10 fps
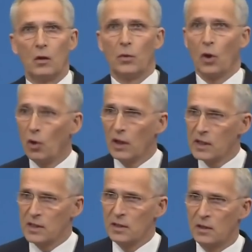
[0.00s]
We all
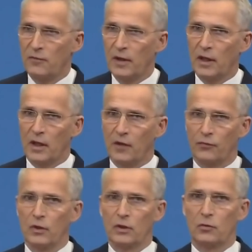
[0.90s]
listened very
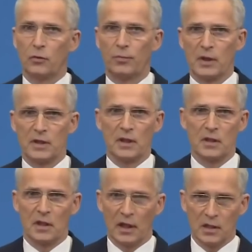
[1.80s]
carefully to President
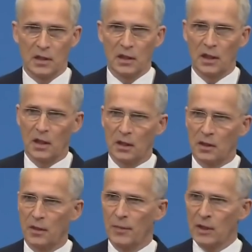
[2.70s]
Zelensky,
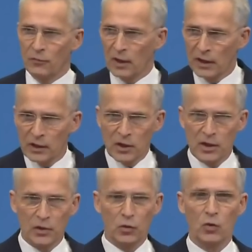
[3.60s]
and uh, many of the leaders
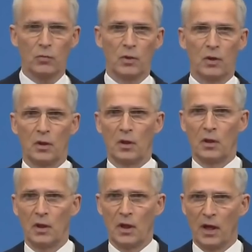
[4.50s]
in the room
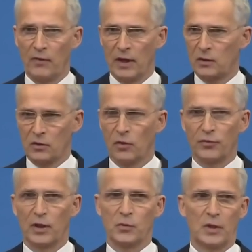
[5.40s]
uh, have had
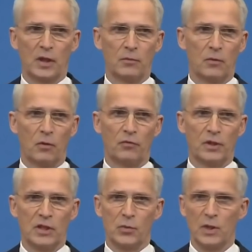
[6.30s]
contacts with him over
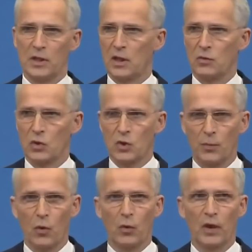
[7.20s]
these weeks. I also
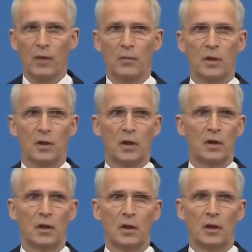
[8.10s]
spoke with him, and,
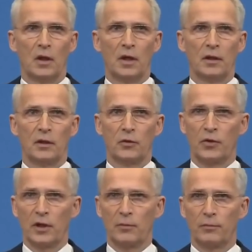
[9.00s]
uh, and the
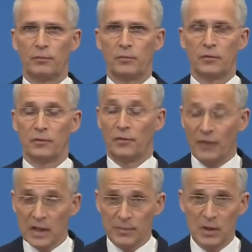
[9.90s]
Ukrainian uh,
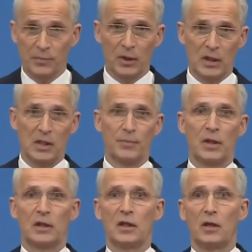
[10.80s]
defense minister
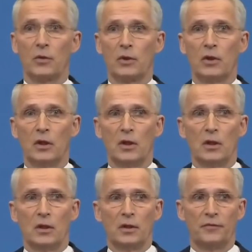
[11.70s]
participated in our
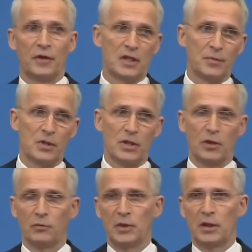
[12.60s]
defense
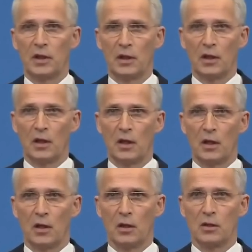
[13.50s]
ministerial meeting
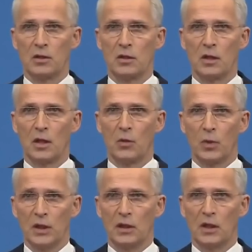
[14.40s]
uh, last uh,
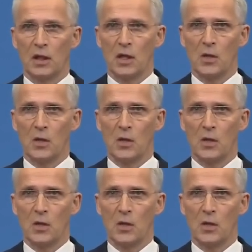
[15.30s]
week.